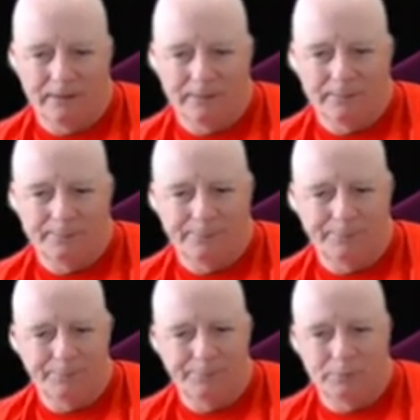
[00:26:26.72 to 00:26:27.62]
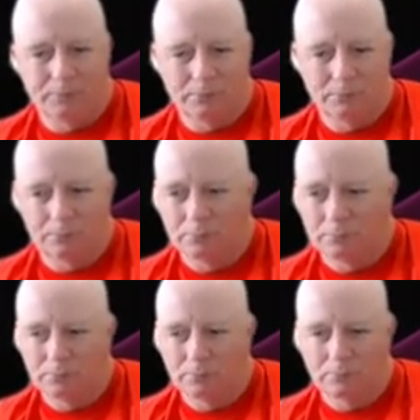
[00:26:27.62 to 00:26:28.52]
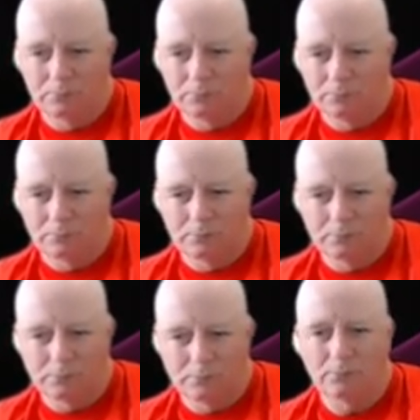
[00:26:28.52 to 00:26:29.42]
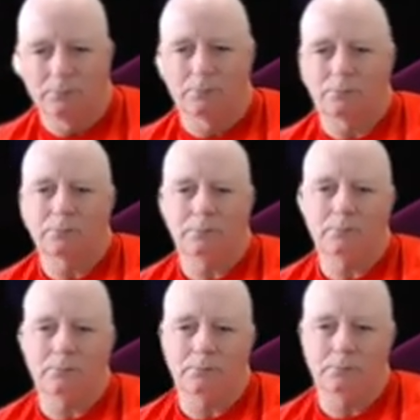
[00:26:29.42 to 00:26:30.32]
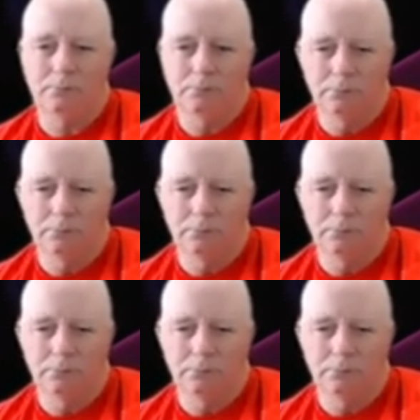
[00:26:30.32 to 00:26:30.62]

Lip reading: No words are spoken by the person on screen.